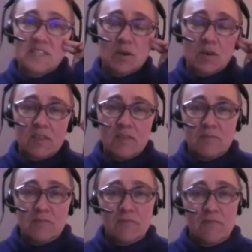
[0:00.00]
I think
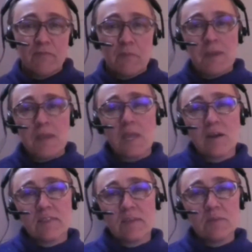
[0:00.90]
for me, I
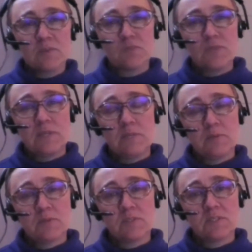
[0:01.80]
think what's really
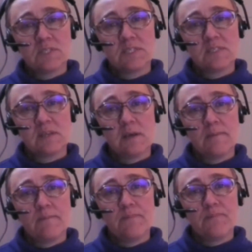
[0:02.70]
important is
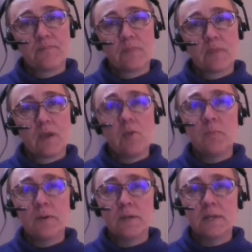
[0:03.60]

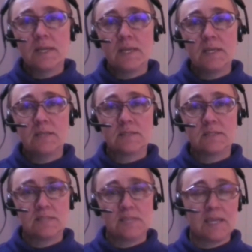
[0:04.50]
openly
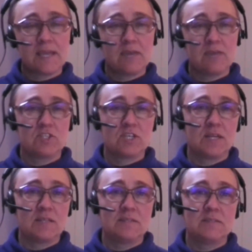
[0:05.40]
seek out
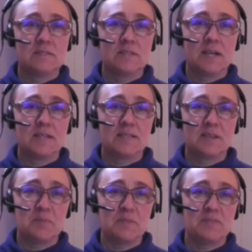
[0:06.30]
challenge and
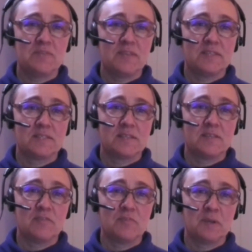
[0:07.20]
don't be
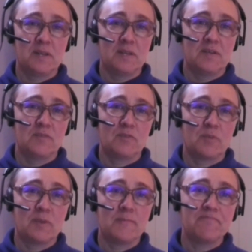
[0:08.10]
defensive, but learn from
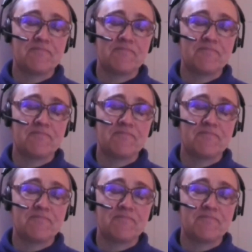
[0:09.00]
it.